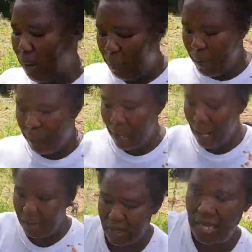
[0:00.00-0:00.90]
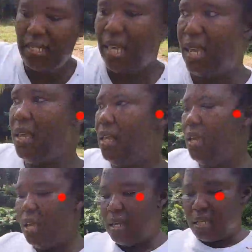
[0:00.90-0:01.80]
But people always I say,
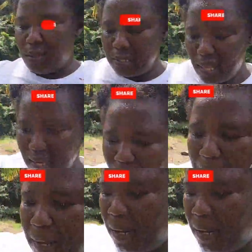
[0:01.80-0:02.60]
the same time you